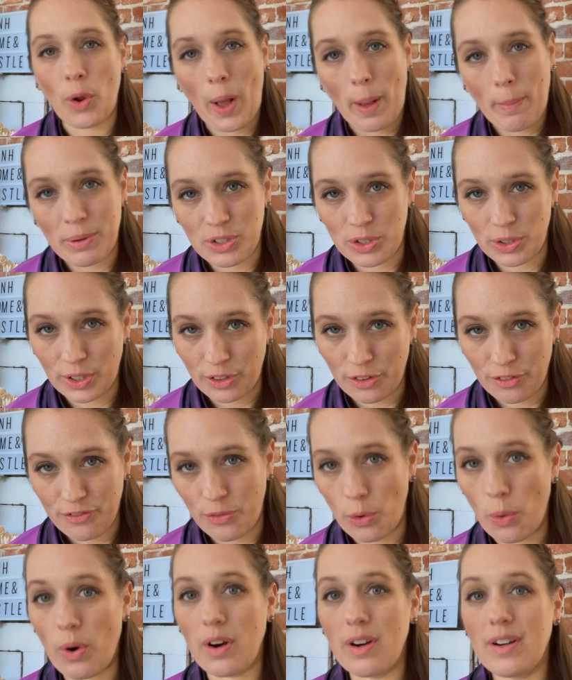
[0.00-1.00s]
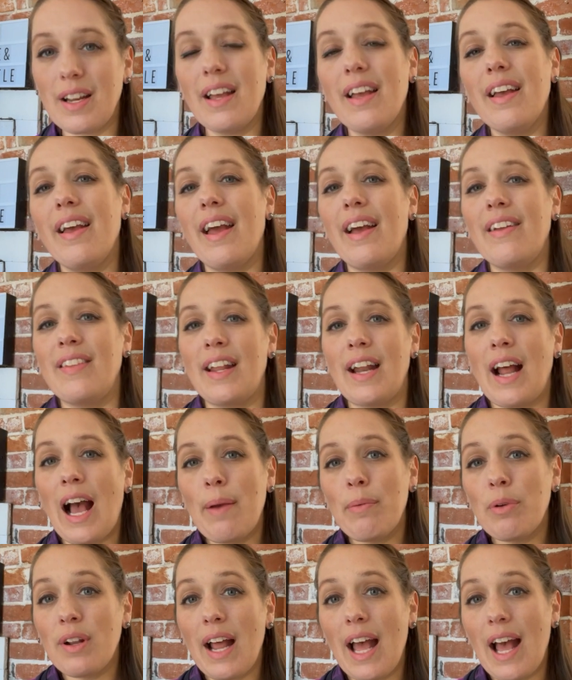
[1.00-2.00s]
know how much you can afford. And then
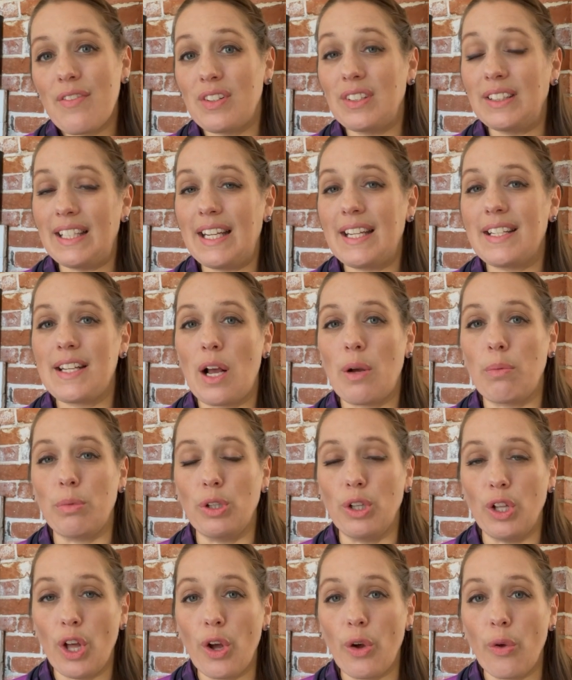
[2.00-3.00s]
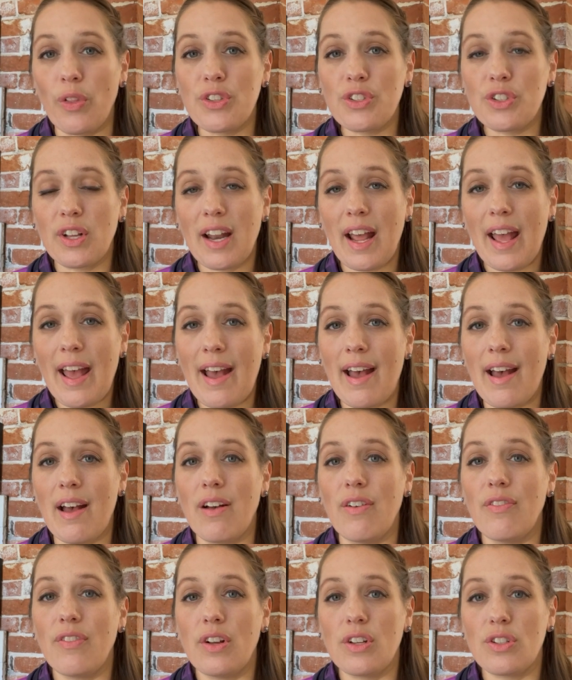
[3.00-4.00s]
I'm going to have a link down below that's going to
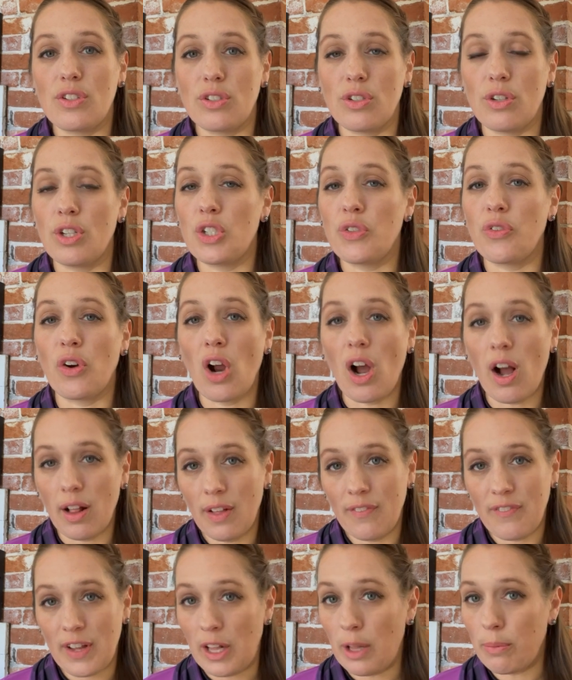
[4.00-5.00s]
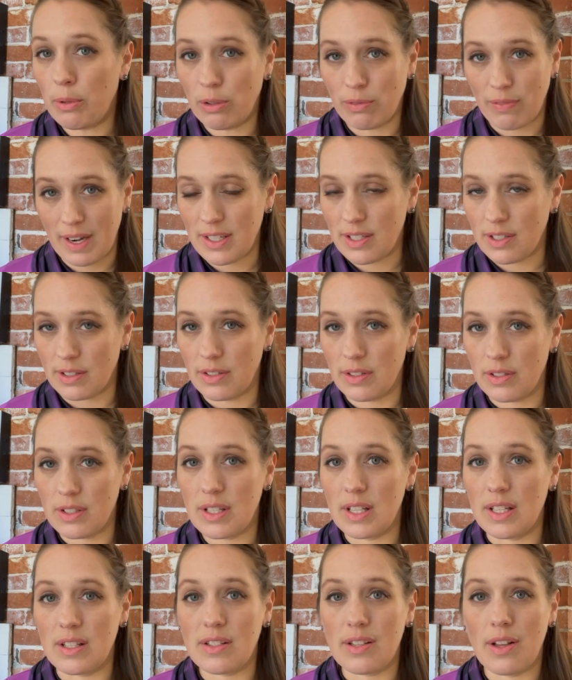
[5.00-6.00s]
have a search for all available
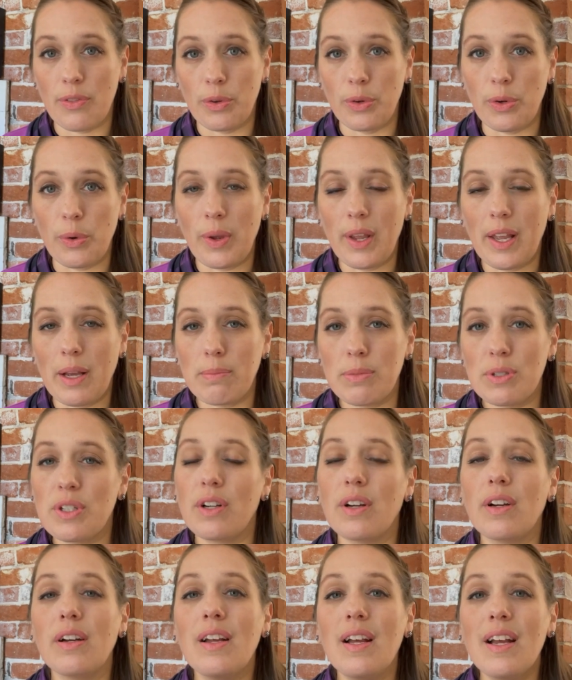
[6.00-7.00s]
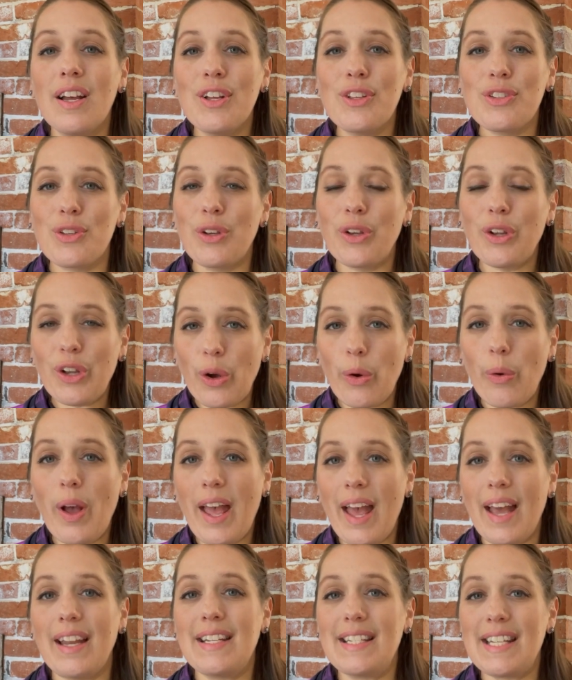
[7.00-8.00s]
rentals in southern New Hampshire. So you can go
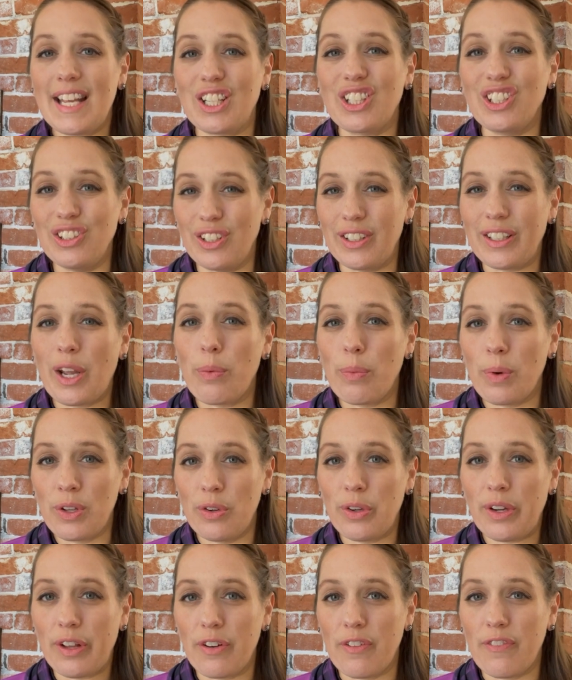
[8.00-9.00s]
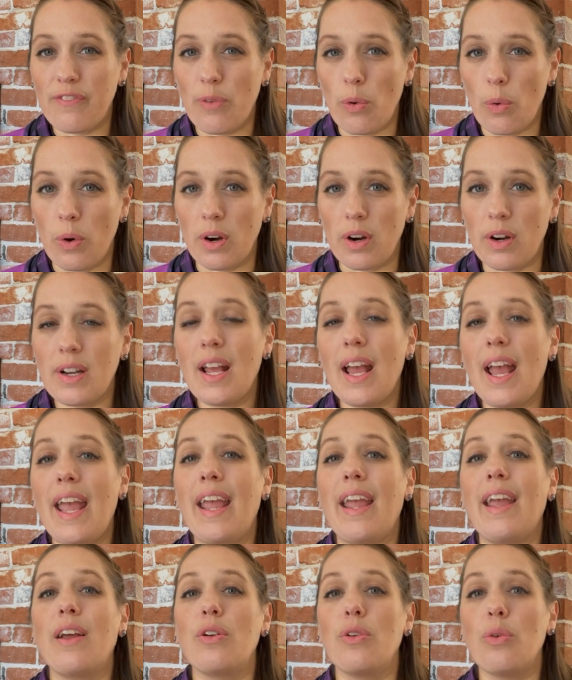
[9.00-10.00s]
ahead and take a look at what you can afford
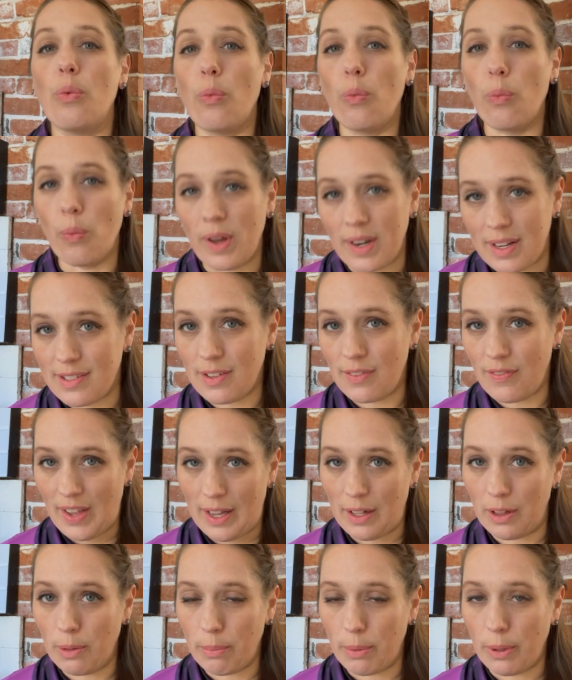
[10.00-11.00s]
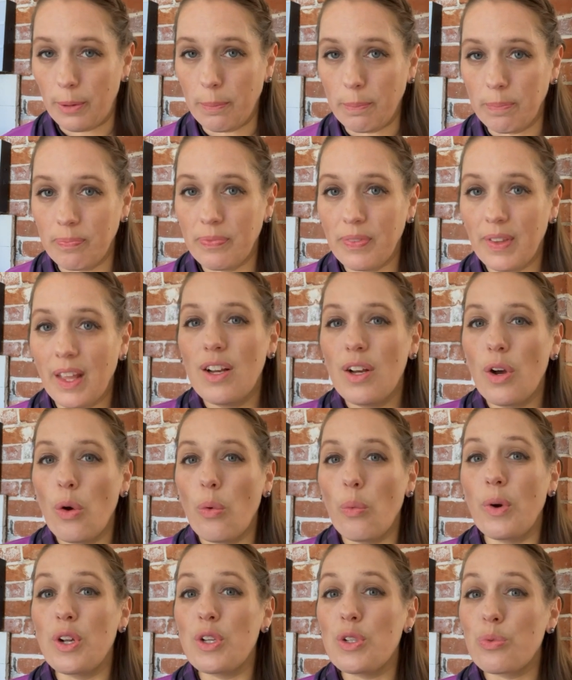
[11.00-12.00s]
and what is available.
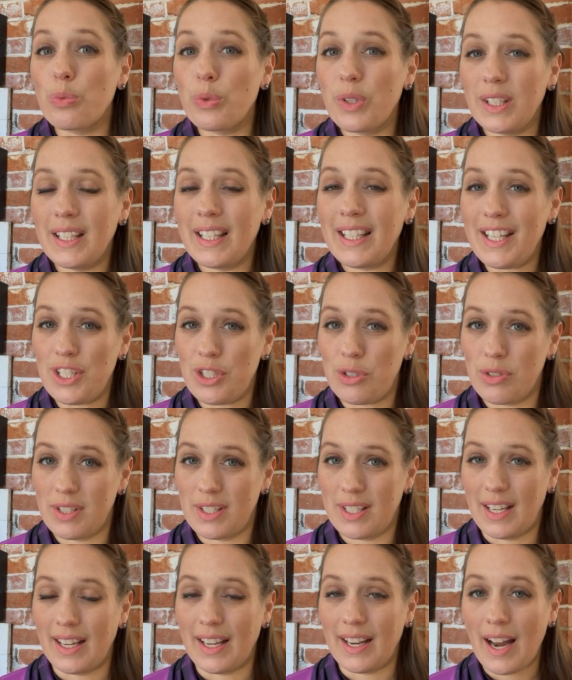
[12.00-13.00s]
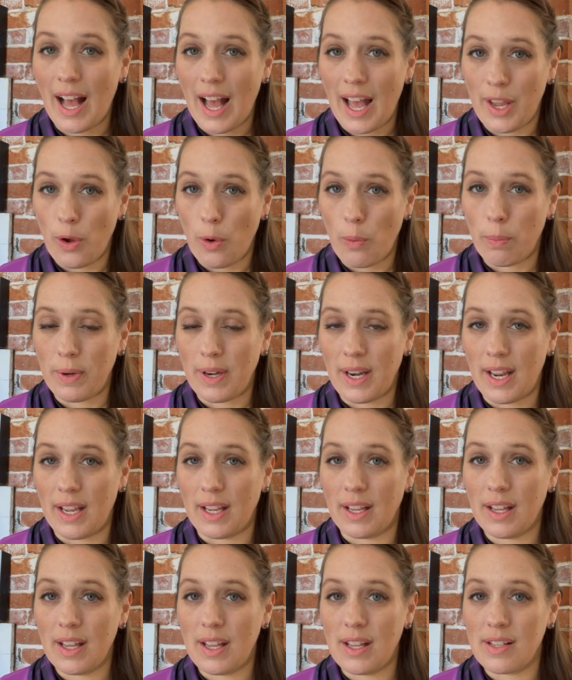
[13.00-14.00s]
What is really interesting and eye
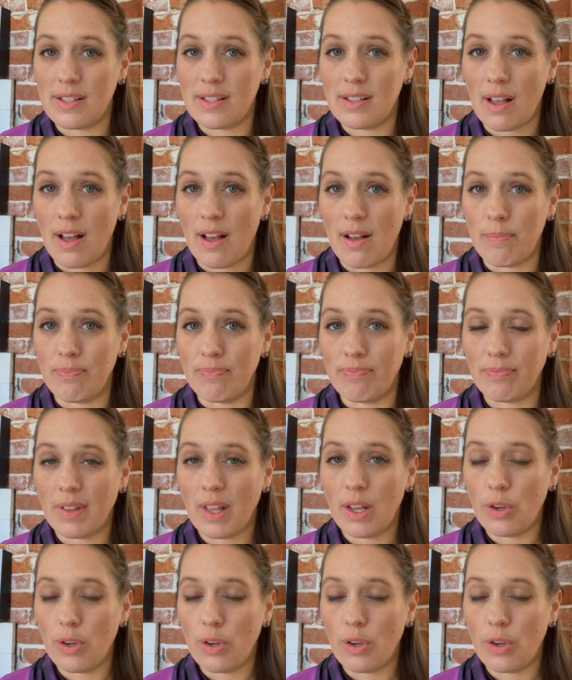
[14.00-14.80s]
opening is um,